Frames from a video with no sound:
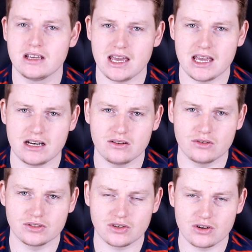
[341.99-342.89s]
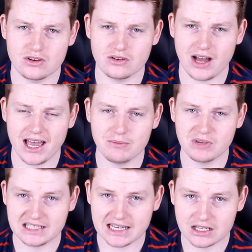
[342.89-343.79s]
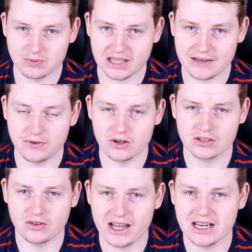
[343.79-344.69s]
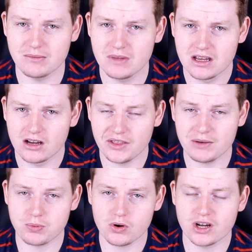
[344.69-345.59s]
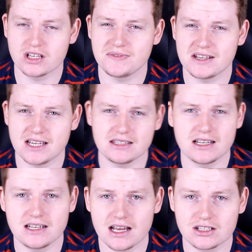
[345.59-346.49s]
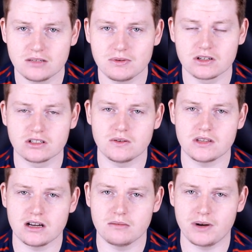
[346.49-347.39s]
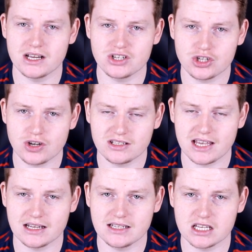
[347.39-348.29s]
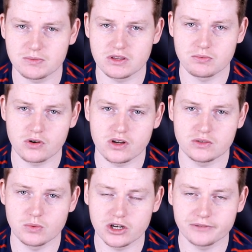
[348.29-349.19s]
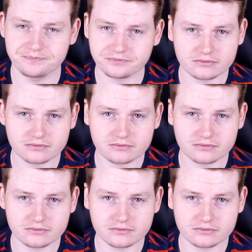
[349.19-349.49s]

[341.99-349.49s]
And also, I had my doubts when they first signed him. I think Broncos fans had their doubts, to be honest with you, but it just shows how desperate the Broncos were.